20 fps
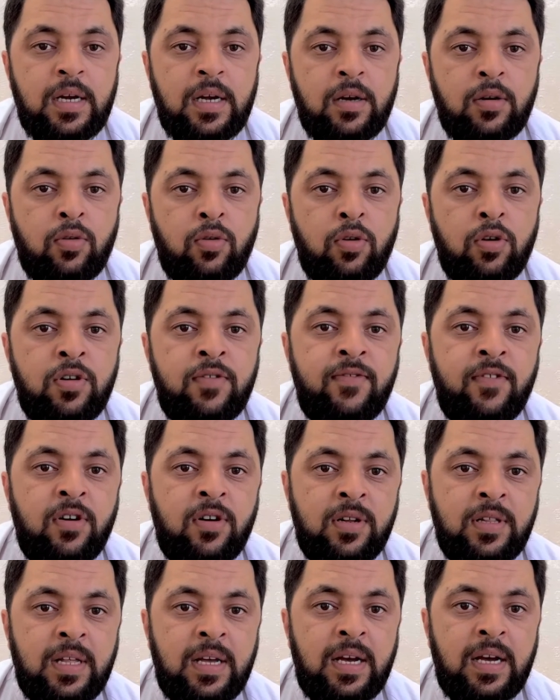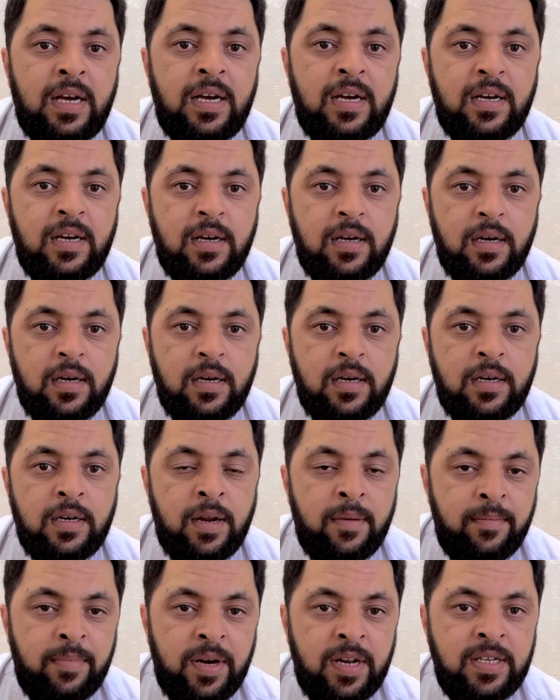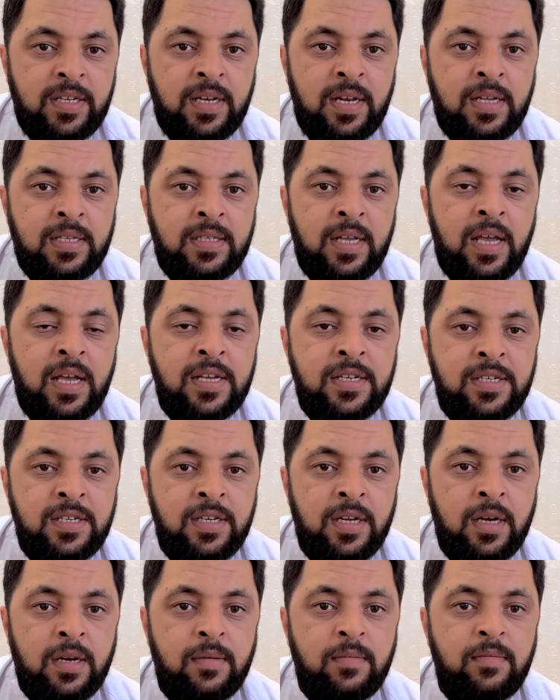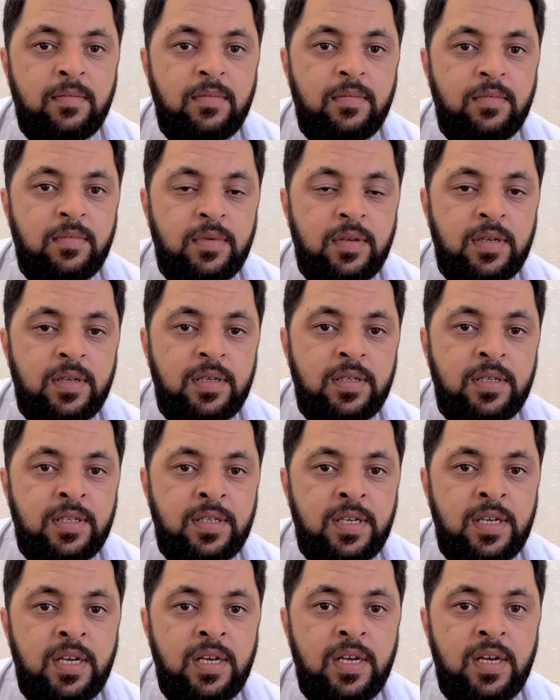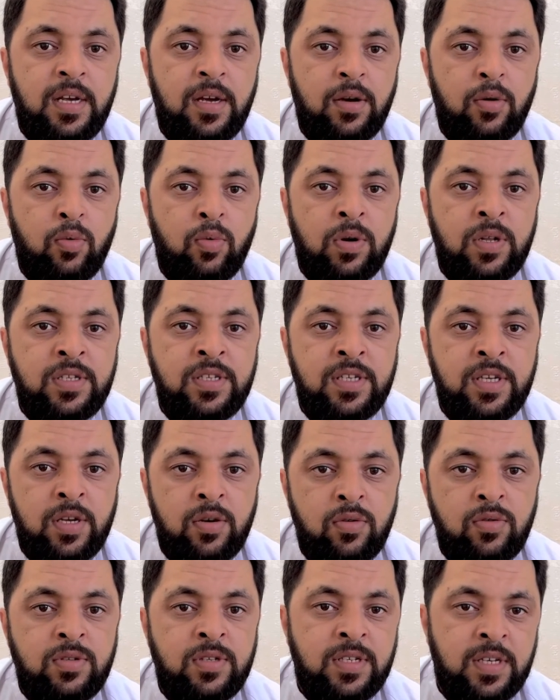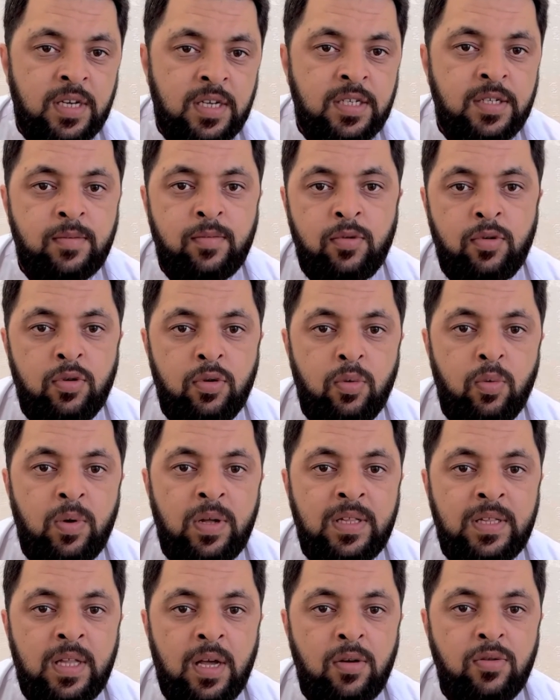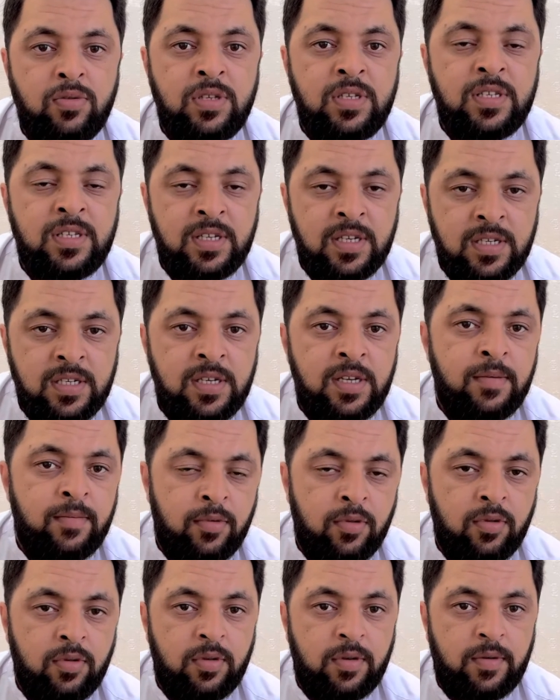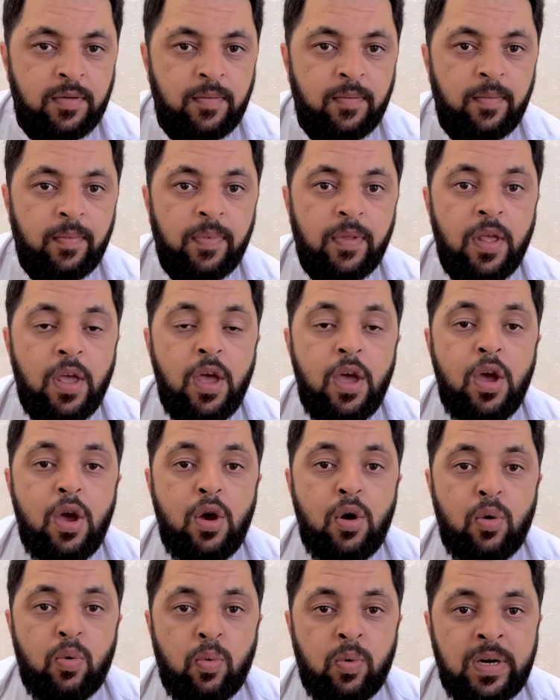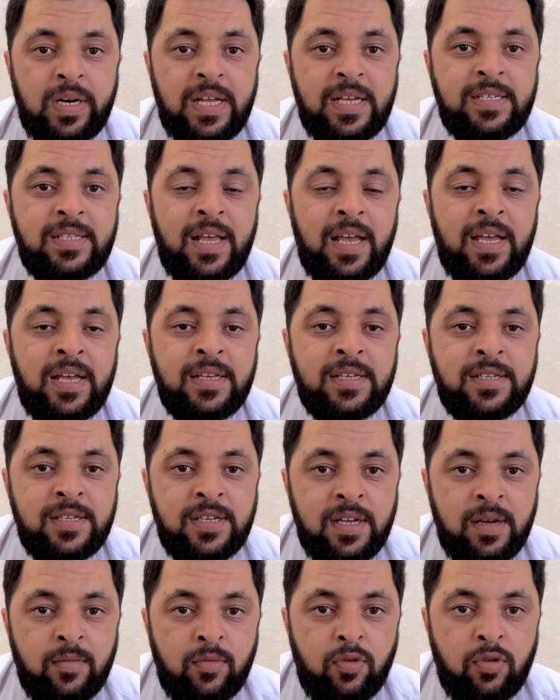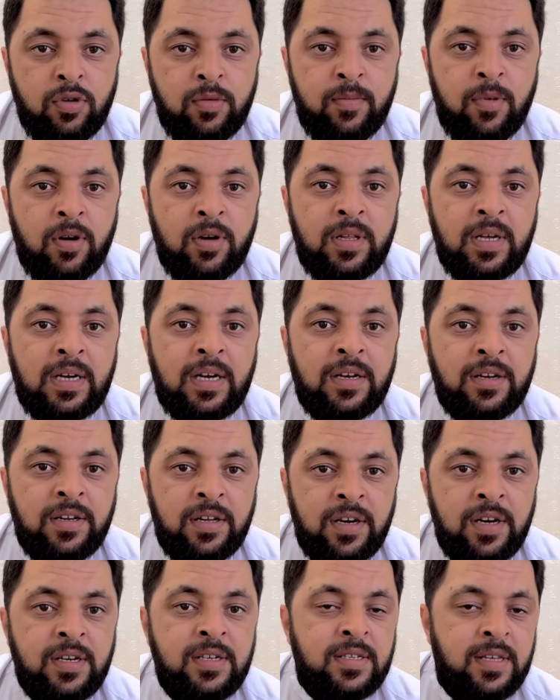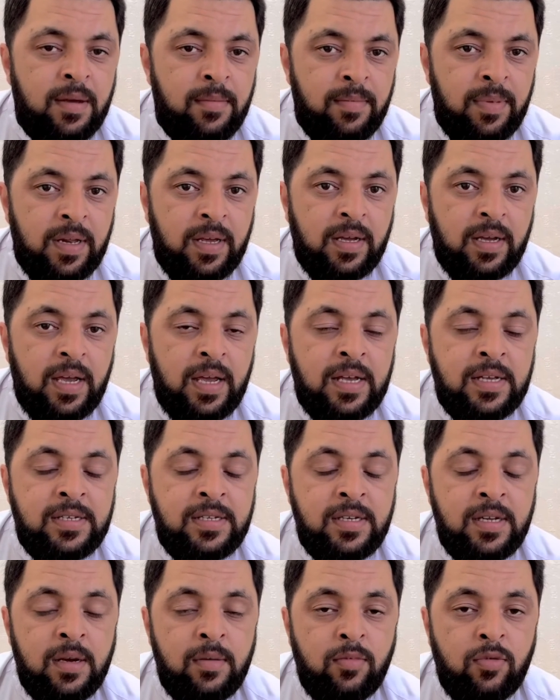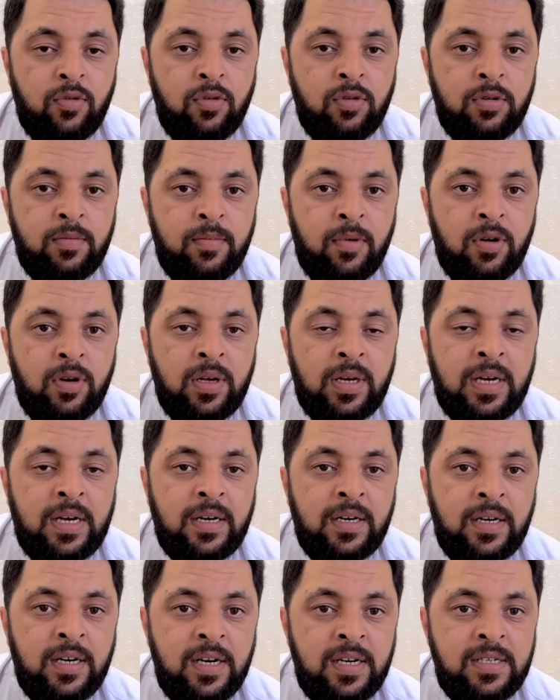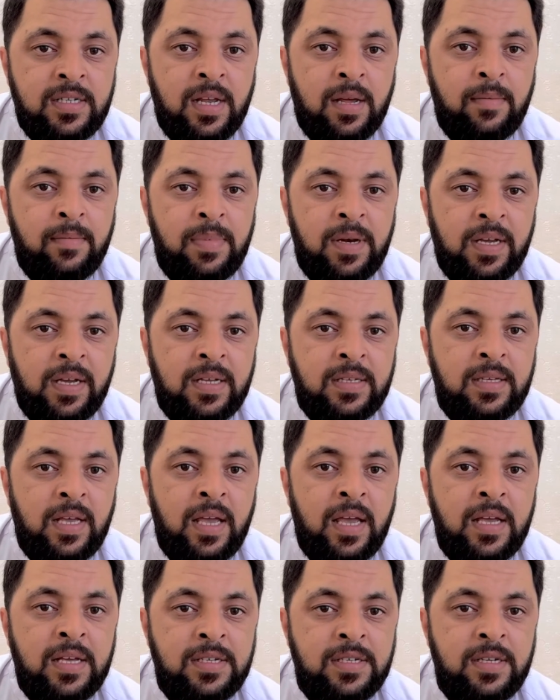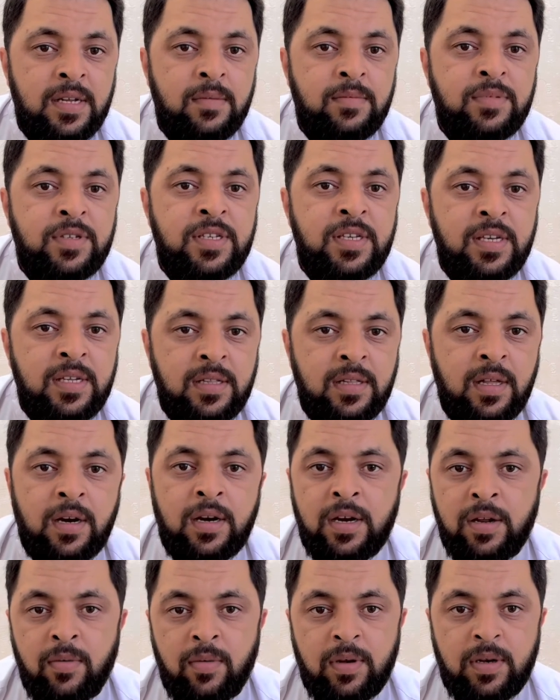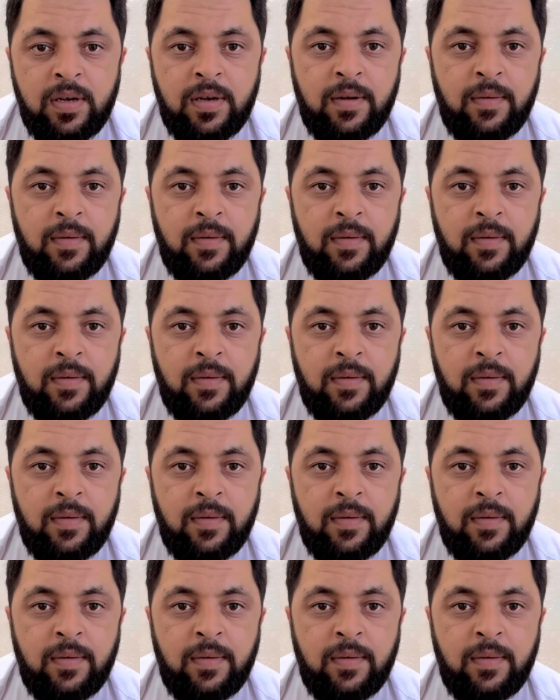code for the temperature is A S T M C one thousand sixty-four. one thousand sixty-four. What is the A S T M code for the concrete sampling? A S T M code for the concrete sampling is A S T M C thirty-one.